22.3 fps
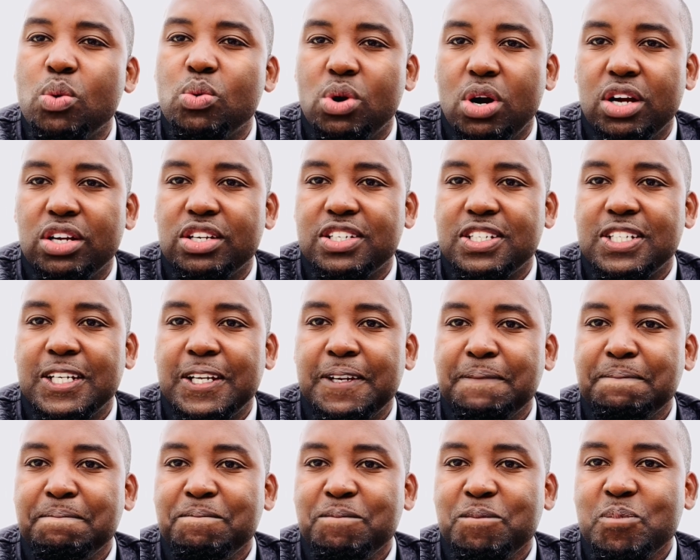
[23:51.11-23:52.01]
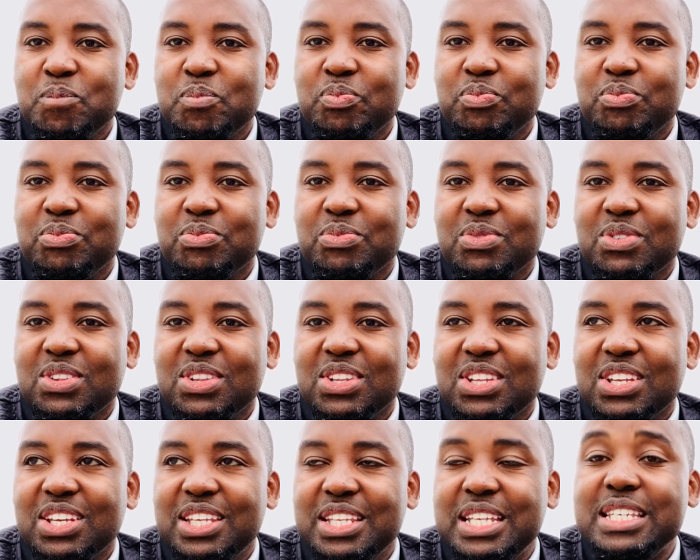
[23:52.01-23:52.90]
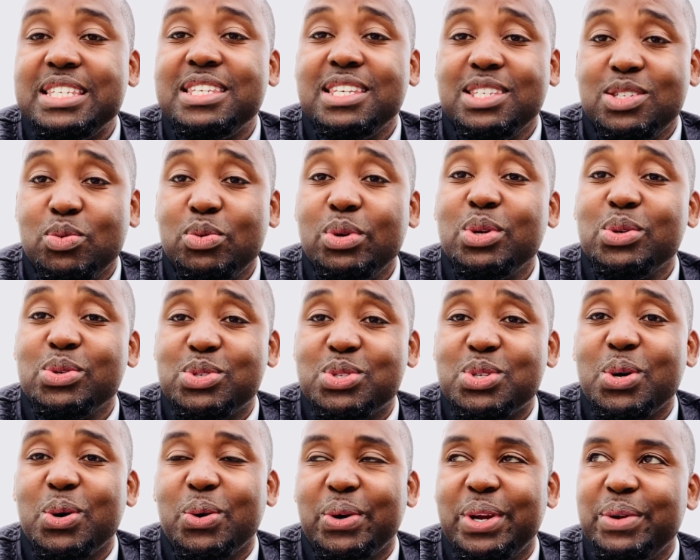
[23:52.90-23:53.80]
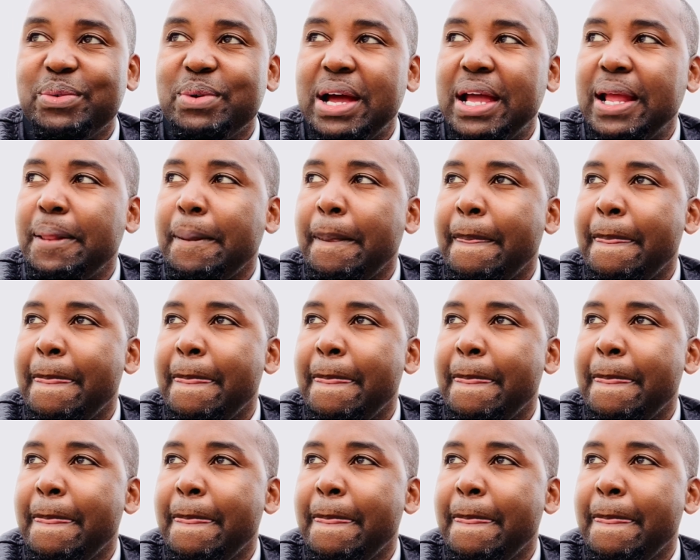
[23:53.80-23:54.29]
wash. This is a real story, right?